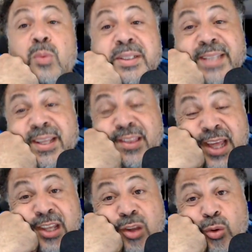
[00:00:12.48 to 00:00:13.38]
to say
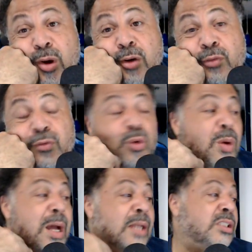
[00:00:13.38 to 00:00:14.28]
thank you all for
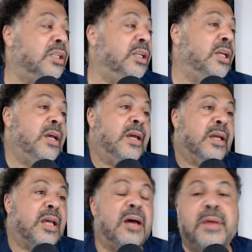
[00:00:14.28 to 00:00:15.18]
watching,
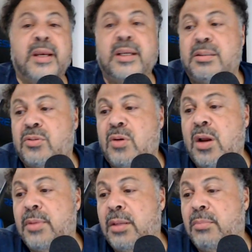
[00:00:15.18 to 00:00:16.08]
commenting,
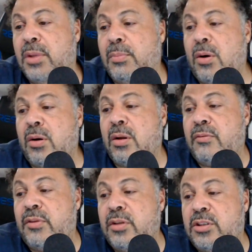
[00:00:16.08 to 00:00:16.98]
subscribing, and being part
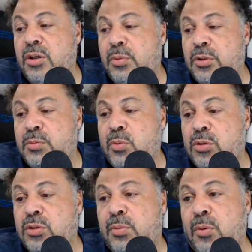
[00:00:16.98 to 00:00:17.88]
of the Jobu
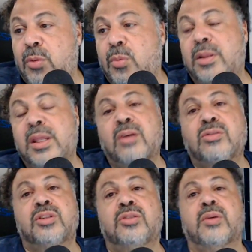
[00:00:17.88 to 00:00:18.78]
Sports Report.
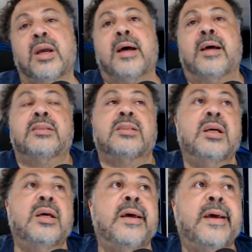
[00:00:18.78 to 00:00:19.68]
Without you guys,
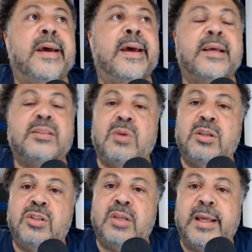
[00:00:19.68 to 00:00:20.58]
as well
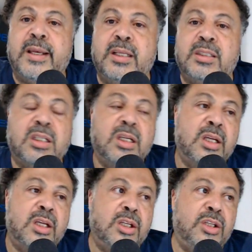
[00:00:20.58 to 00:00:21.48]
as you ladies,
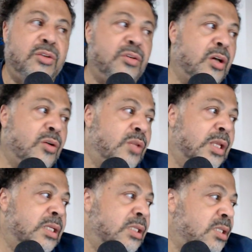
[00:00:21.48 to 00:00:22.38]
you know
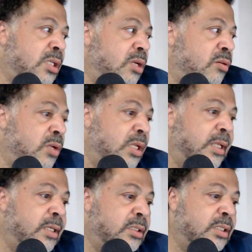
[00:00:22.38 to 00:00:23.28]
that this
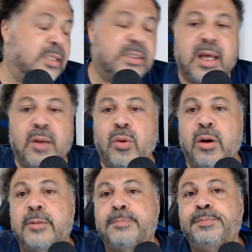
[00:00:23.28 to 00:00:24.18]
literally does not
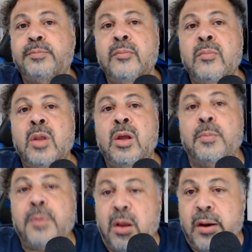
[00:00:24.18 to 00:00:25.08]
work.
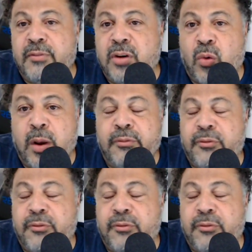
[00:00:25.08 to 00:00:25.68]
Hope you all are having a great